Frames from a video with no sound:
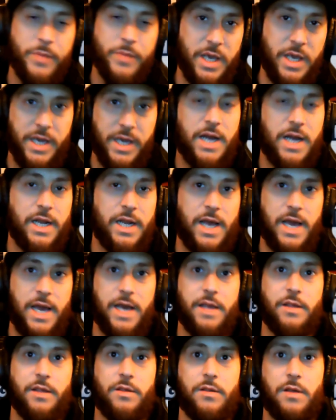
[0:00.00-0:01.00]
he kind of
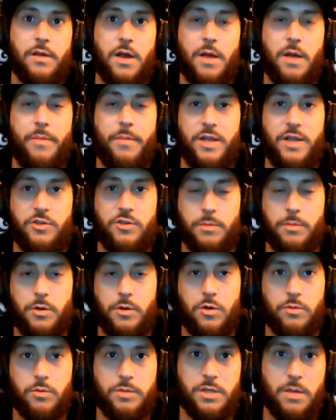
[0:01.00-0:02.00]
has Patrick
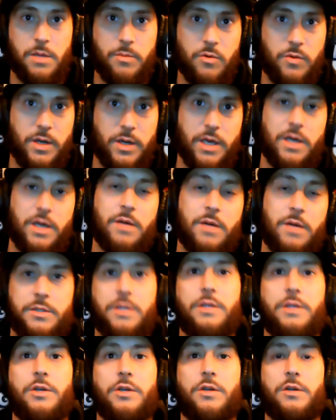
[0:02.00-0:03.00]
Mahomes' number when it comes
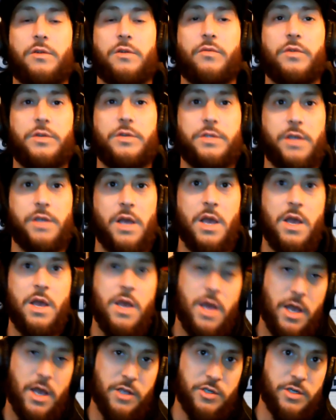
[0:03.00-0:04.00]
to turnovers
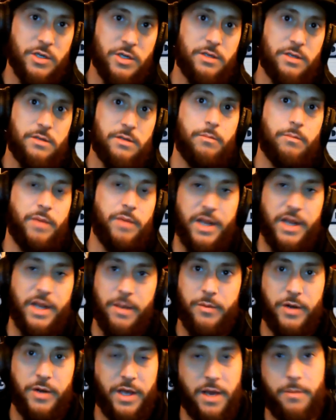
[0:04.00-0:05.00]
and just being
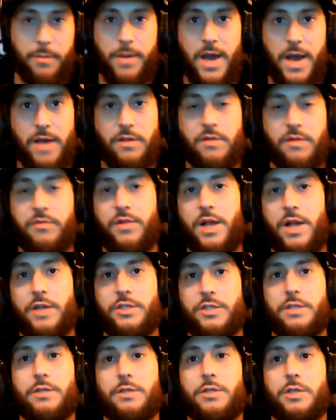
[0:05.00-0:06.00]
able to get past
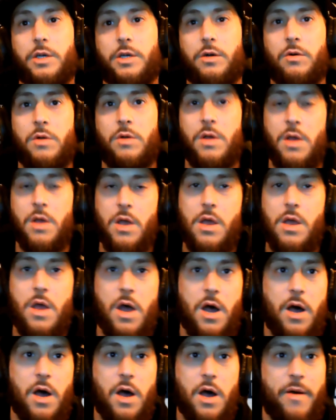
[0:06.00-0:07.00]
deflection. So
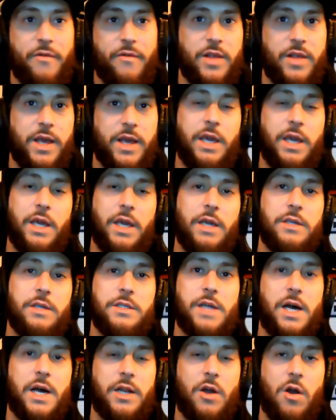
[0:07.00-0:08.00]
I feel like he's
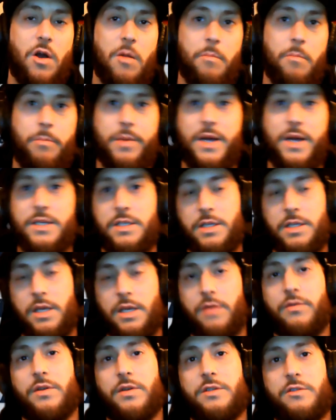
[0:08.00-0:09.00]
kind of our best
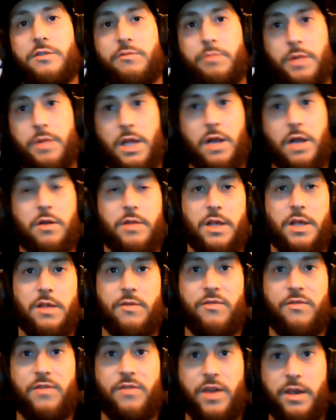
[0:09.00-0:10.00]
defensive player
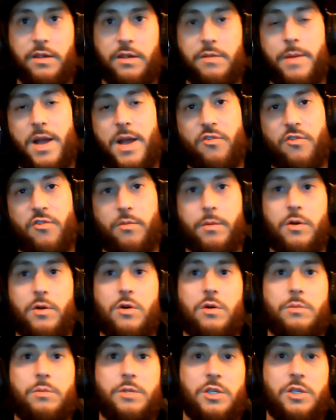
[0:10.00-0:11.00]
that's faced Patrick
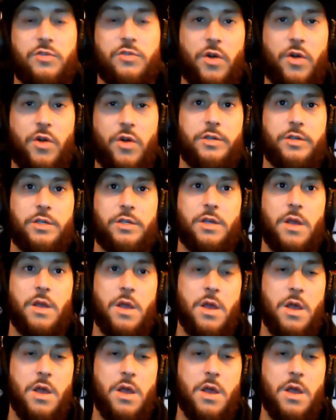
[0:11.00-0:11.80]
Mahomes, as far as